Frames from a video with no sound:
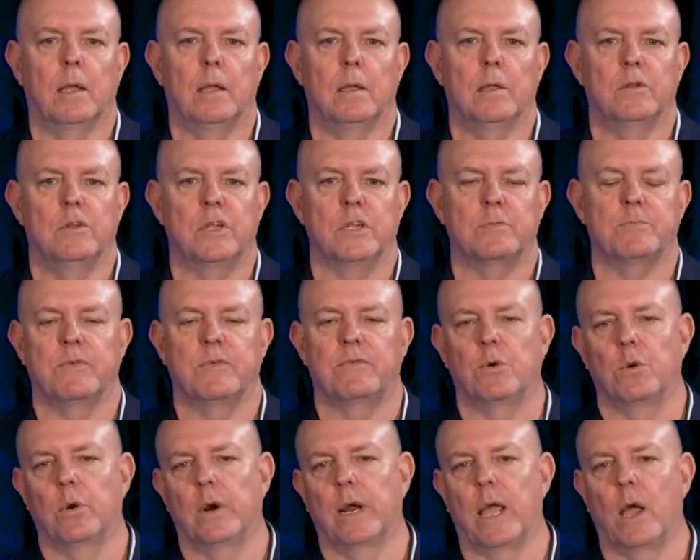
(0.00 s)
Just
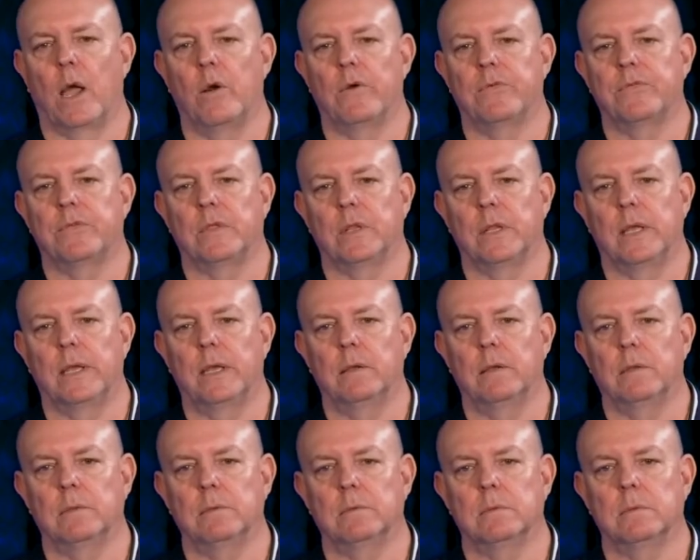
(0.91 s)
before I go off the
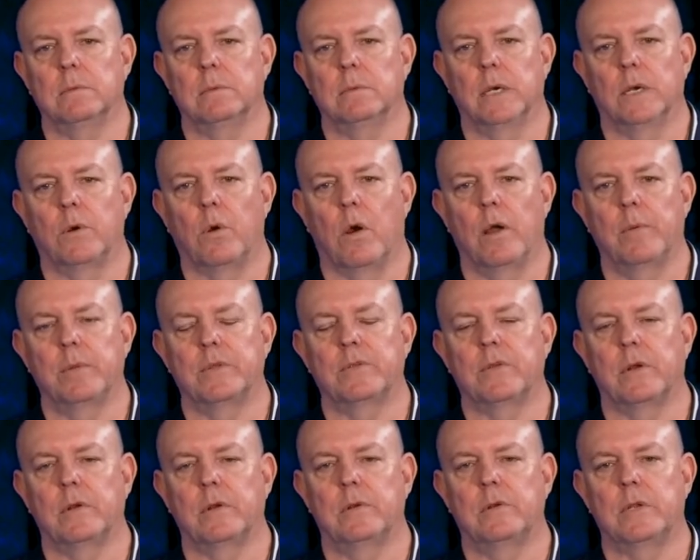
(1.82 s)
legal
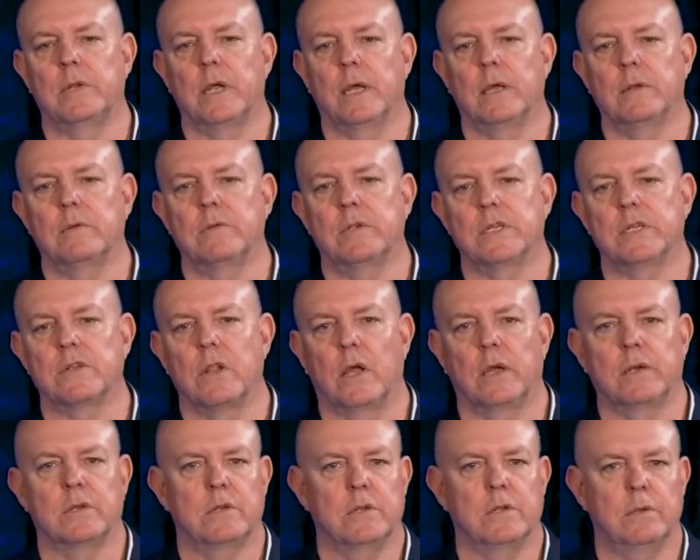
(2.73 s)
requirements, I'd just
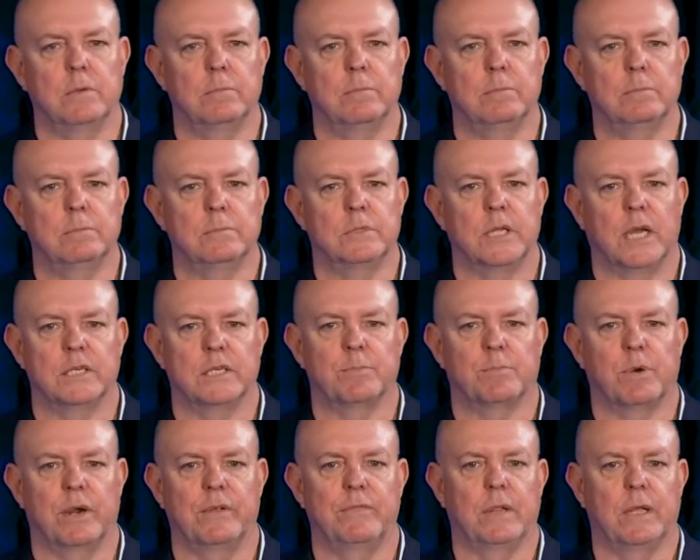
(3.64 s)
like to
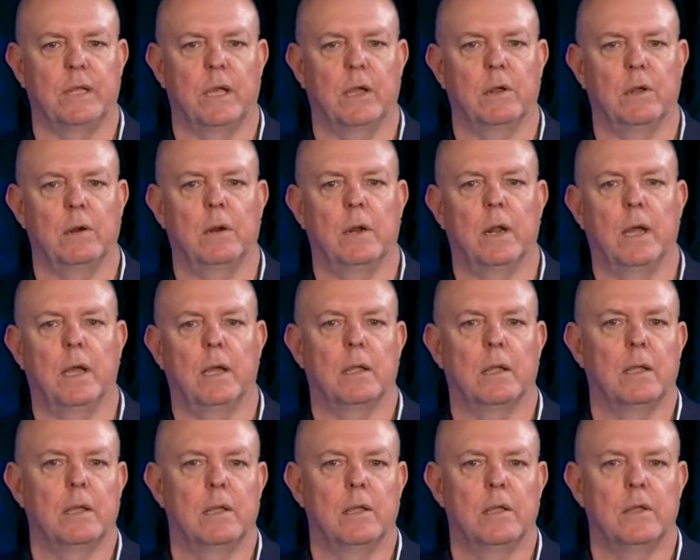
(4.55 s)
touch briefly
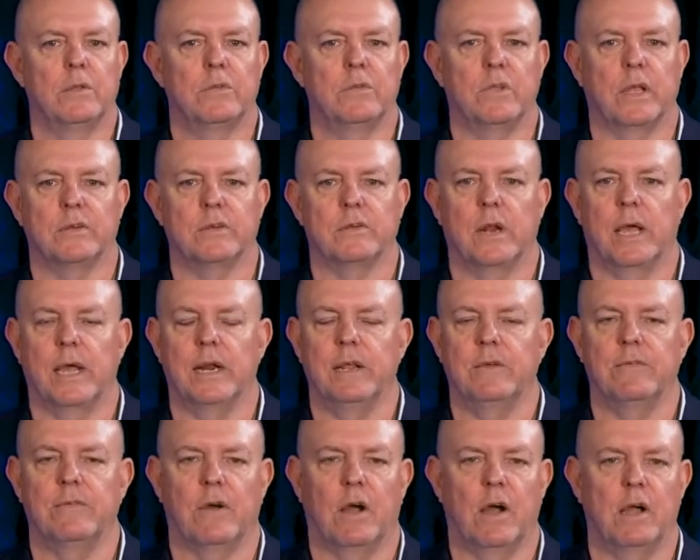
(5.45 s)
on Section
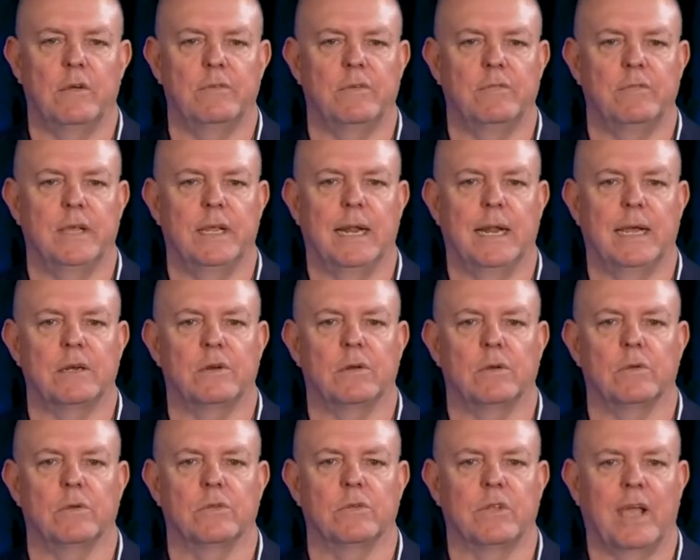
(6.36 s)
85 of the
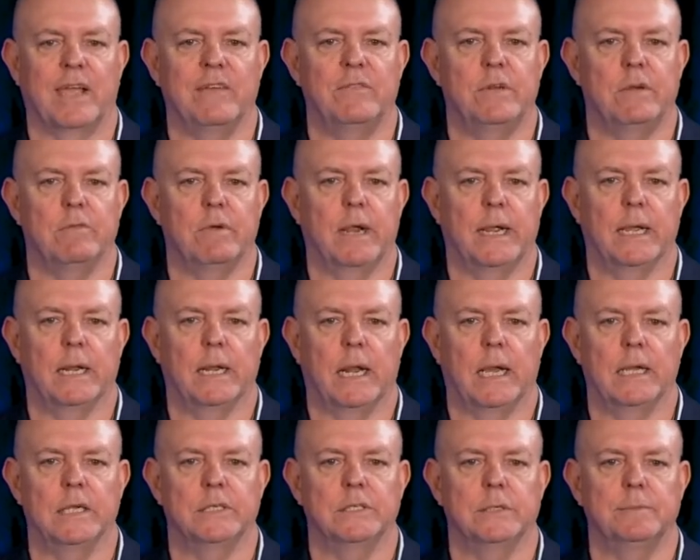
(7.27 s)
Electrical Safety
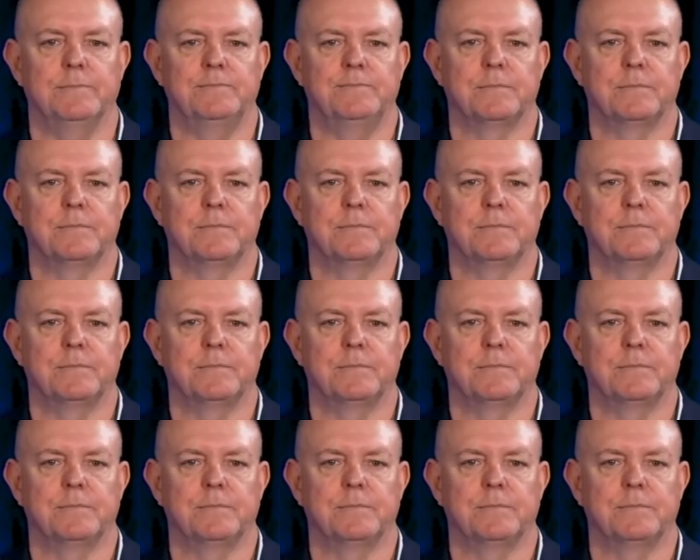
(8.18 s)
Regulation.